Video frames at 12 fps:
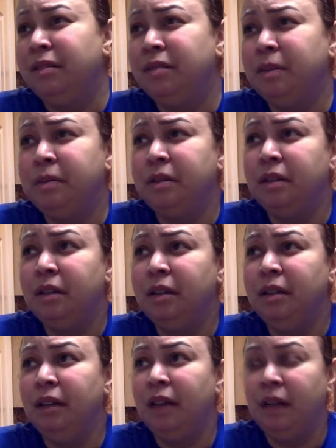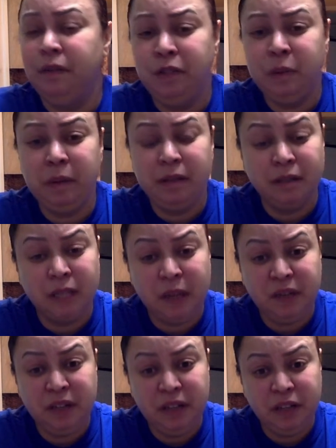some study that if you spend
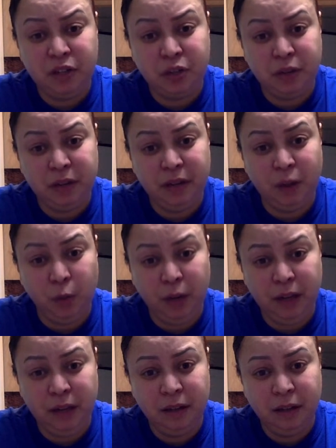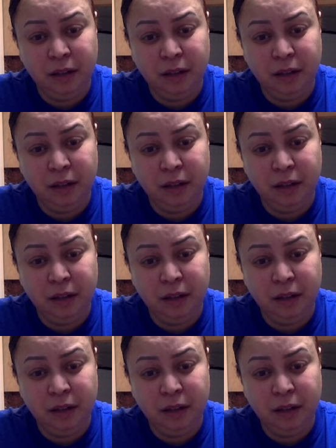7 days straight awake,